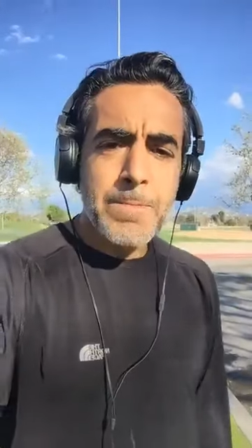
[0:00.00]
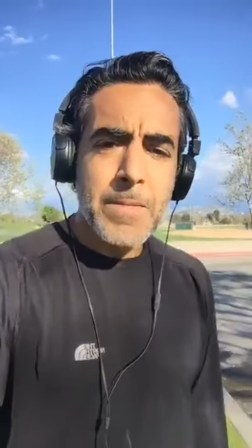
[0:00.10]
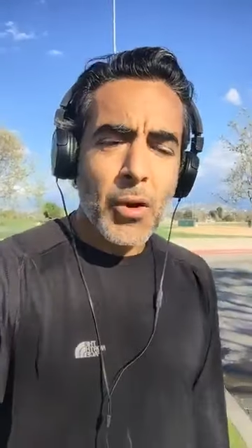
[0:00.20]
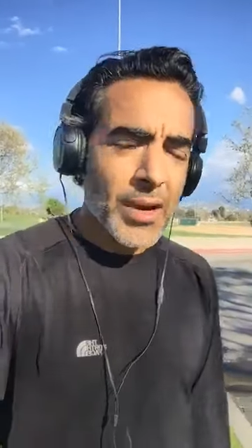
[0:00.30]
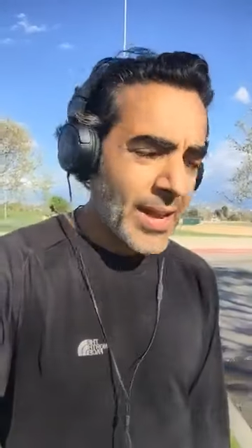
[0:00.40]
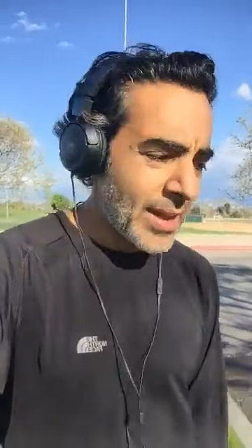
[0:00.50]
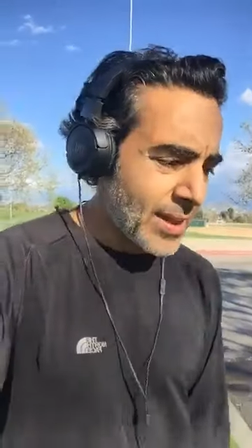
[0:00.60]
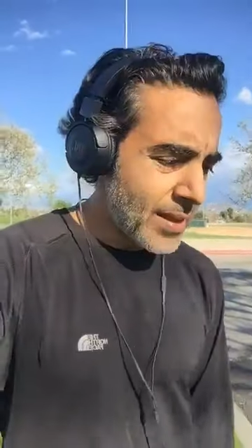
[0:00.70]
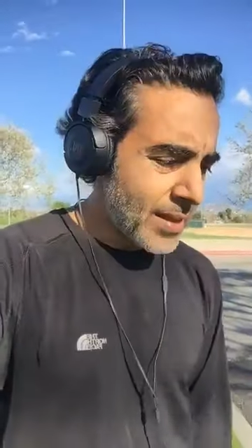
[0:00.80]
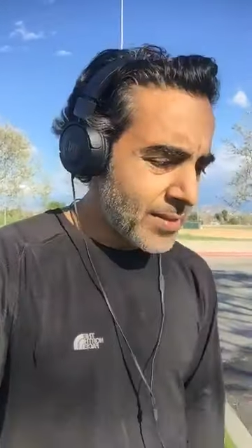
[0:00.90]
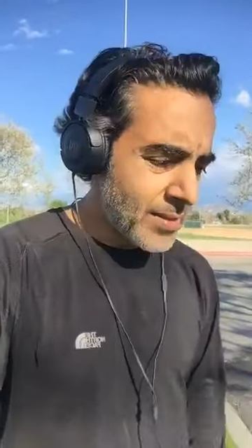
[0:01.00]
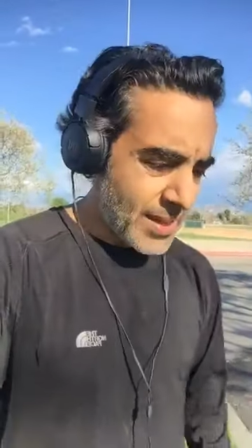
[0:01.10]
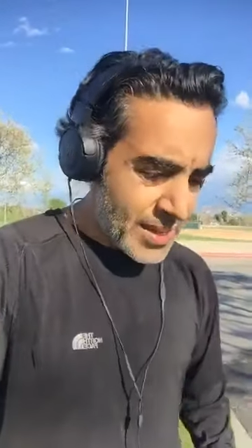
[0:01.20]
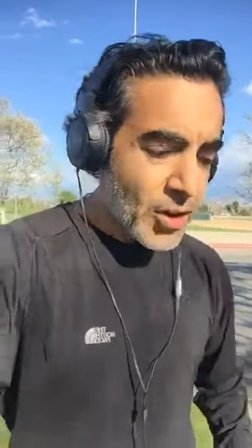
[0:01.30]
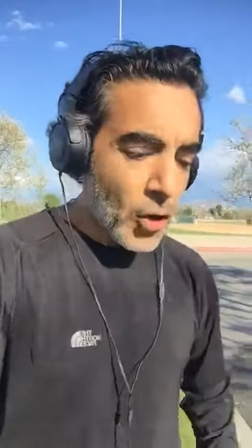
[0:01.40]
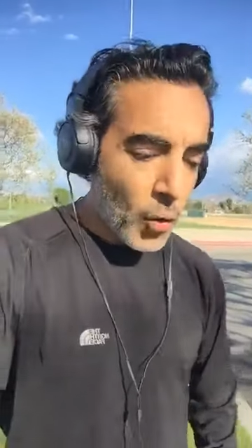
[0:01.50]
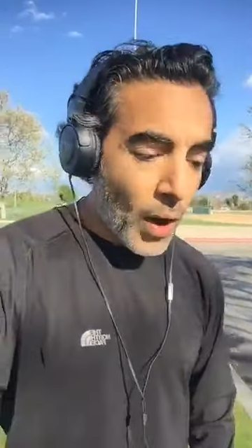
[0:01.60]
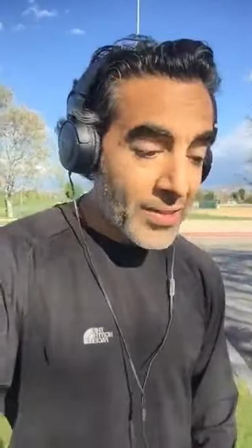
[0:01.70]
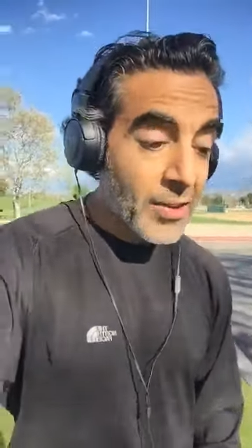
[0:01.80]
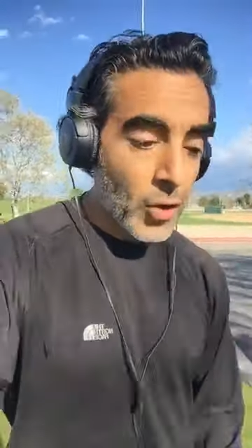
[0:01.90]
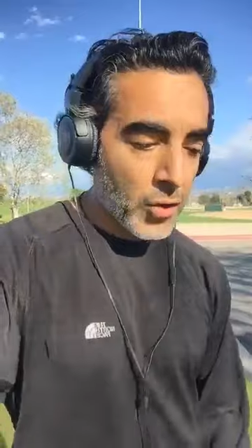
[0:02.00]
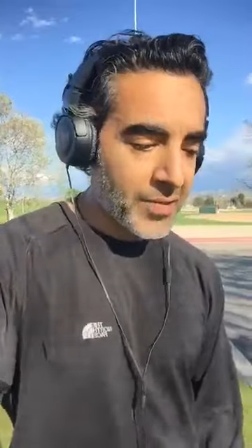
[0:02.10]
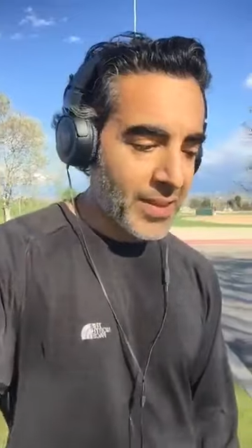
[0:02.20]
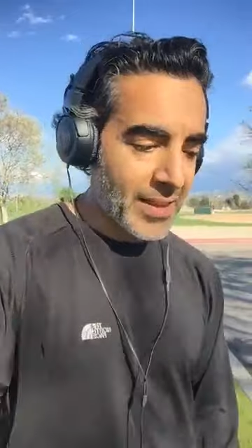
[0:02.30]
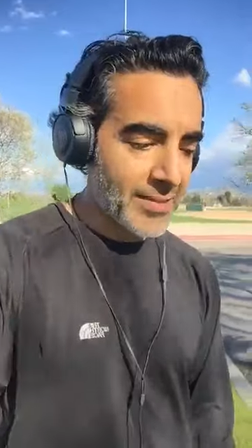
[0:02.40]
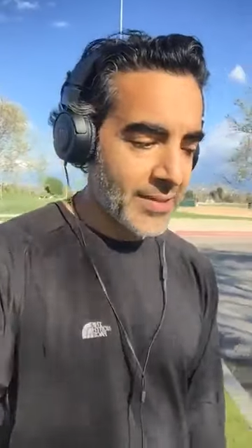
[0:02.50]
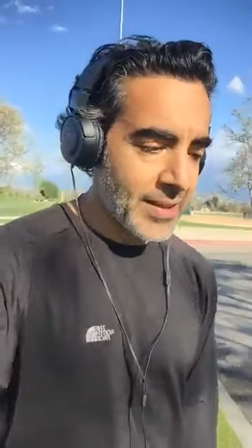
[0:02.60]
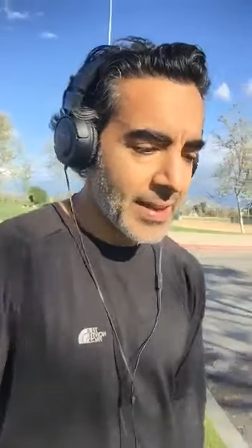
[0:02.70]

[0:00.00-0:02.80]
Okay? The ego wants all those things.